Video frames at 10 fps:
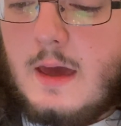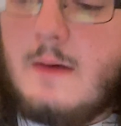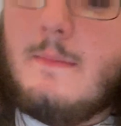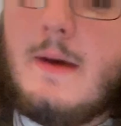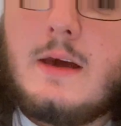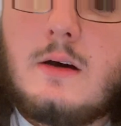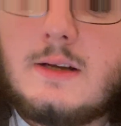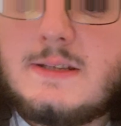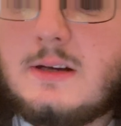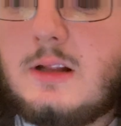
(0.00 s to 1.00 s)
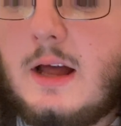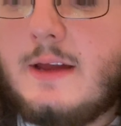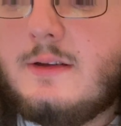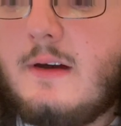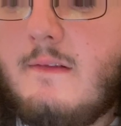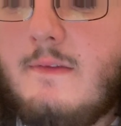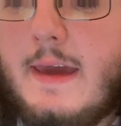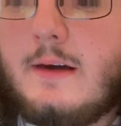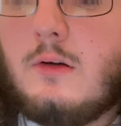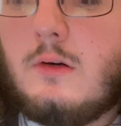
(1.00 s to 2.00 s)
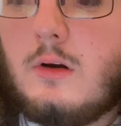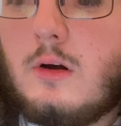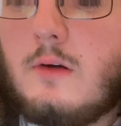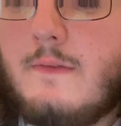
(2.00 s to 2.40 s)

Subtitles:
It may cause the client to have vagal or